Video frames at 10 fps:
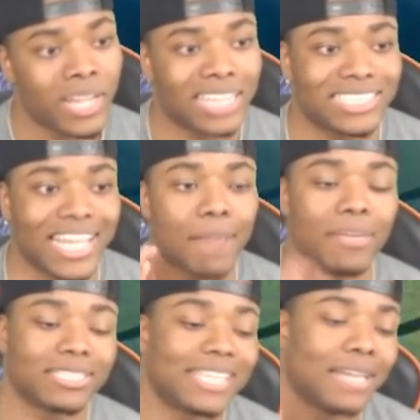I stay in
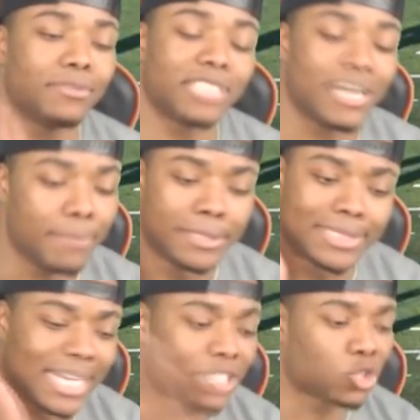my same scheme. You
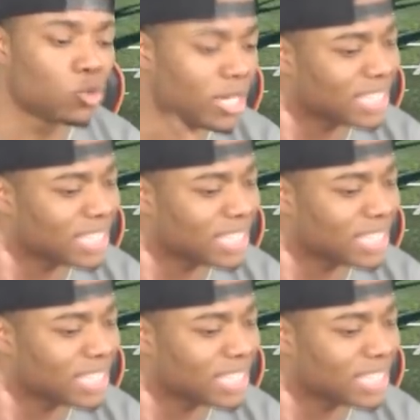stay true to